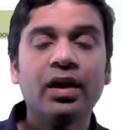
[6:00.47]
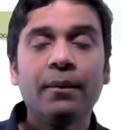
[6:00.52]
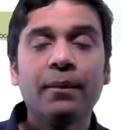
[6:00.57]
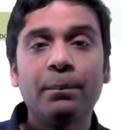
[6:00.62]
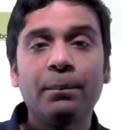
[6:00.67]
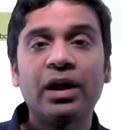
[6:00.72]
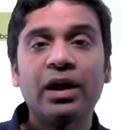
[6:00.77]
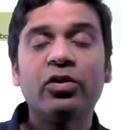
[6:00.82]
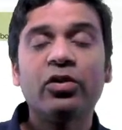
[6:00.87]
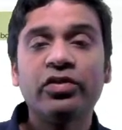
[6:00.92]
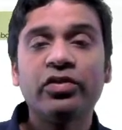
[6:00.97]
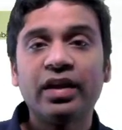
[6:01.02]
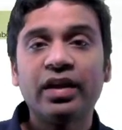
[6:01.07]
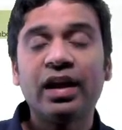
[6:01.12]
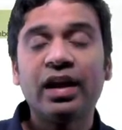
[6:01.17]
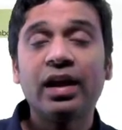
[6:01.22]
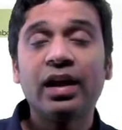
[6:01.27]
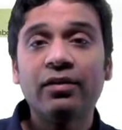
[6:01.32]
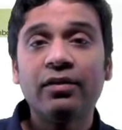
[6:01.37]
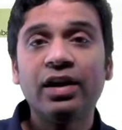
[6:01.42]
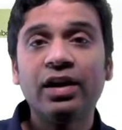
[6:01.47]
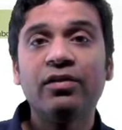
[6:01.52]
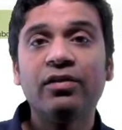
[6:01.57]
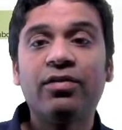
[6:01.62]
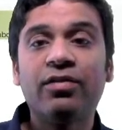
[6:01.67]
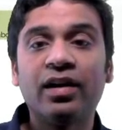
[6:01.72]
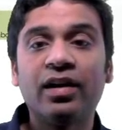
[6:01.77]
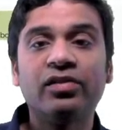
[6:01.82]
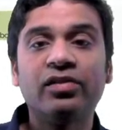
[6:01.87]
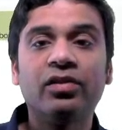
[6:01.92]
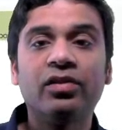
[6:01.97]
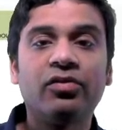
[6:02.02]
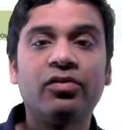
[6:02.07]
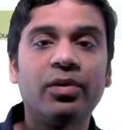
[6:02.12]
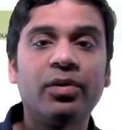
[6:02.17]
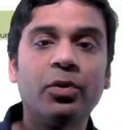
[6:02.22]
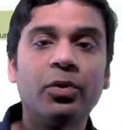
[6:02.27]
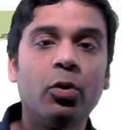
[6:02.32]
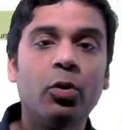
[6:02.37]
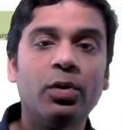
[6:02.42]
because they are recovering faster
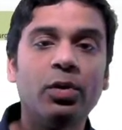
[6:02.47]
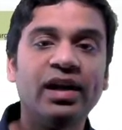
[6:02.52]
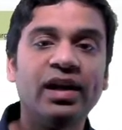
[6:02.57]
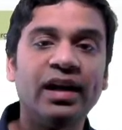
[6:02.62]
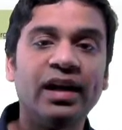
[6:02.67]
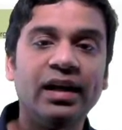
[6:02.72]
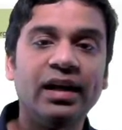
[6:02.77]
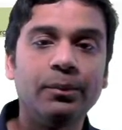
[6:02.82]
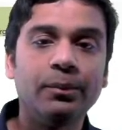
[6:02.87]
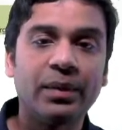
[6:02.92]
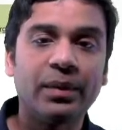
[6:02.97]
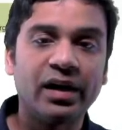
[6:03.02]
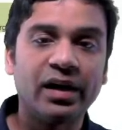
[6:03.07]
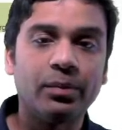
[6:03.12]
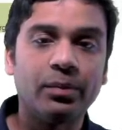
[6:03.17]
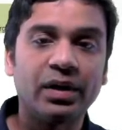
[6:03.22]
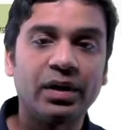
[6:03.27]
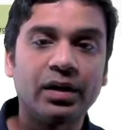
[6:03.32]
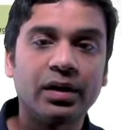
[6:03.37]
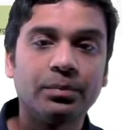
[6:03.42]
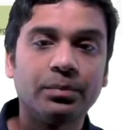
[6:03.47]
from COVID-19 pandemic.